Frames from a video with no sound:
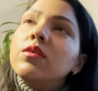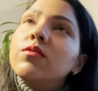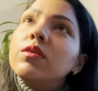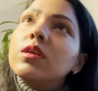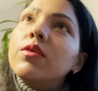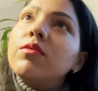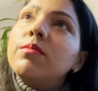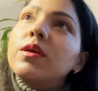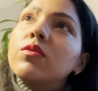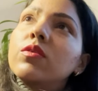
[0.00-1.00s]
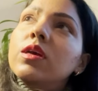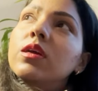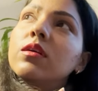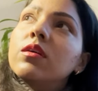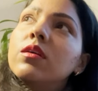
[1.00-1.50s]
what I will be
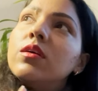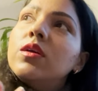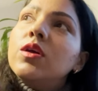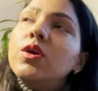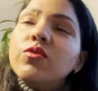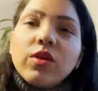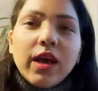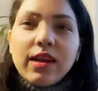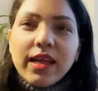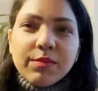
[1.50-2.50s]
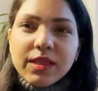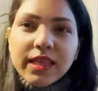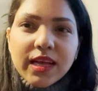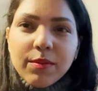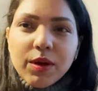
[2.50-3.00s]
cooking. So yeah, let me
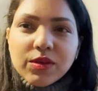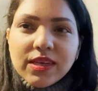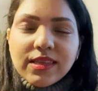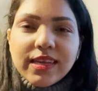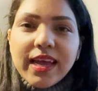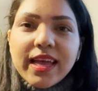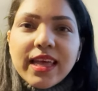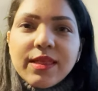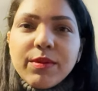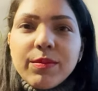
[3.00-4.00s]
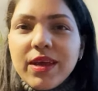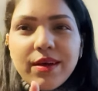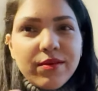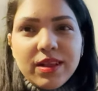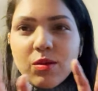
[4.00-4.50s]
think about it, and maybe I
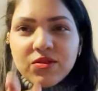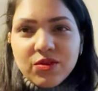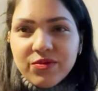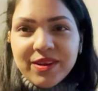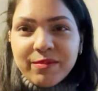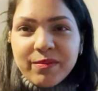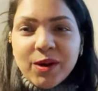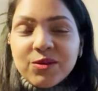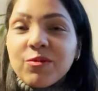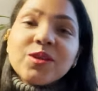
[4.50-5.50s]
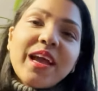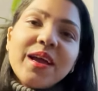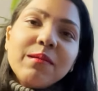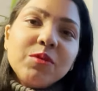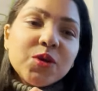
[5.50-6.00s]
will also film about what I
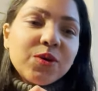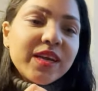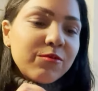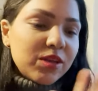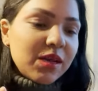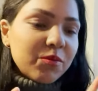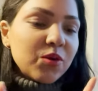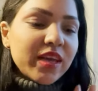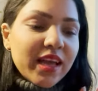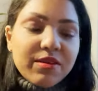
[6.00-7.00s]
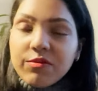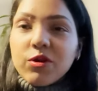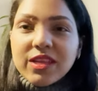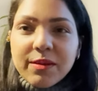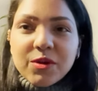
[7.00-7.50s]
am doing, what I'm cooking, and
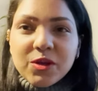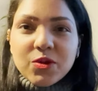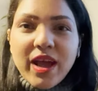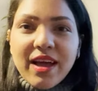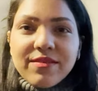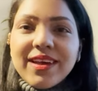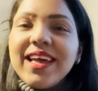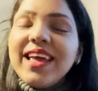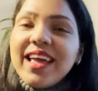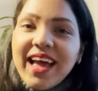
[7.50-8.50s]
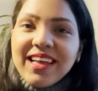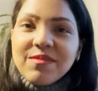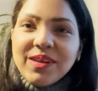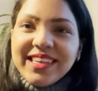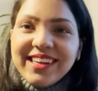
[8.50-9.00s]
what I'm going to have as
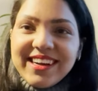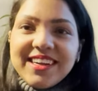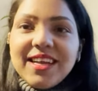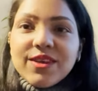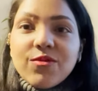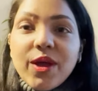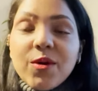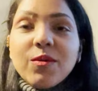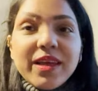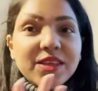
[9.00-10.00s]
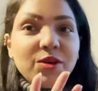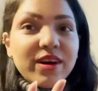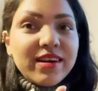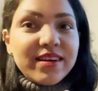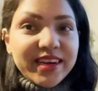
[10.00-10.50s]
my dinner. So I hope that you
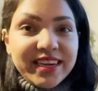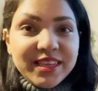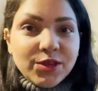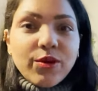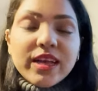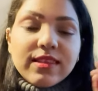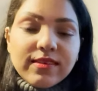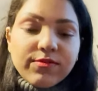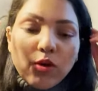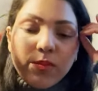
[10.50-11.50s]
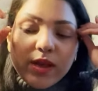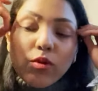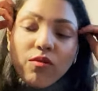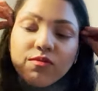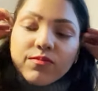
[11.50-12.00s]
are really enjoying this format
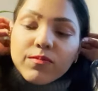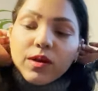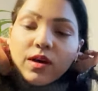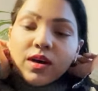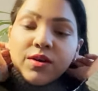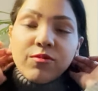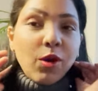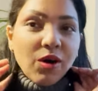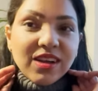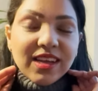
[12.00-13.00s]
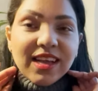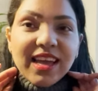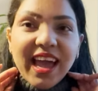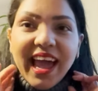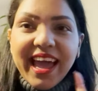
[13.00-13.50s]
of vlog,
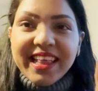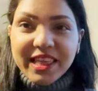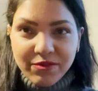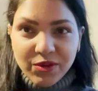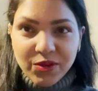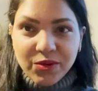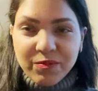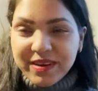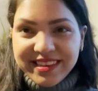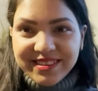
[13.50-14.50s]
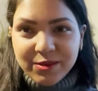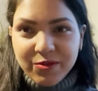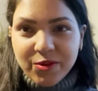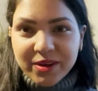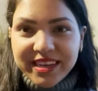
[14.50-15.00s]
and if you do, please
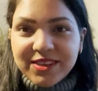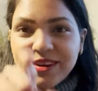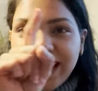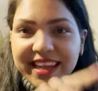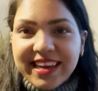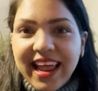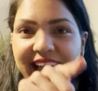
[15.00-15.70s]
don't forget to like,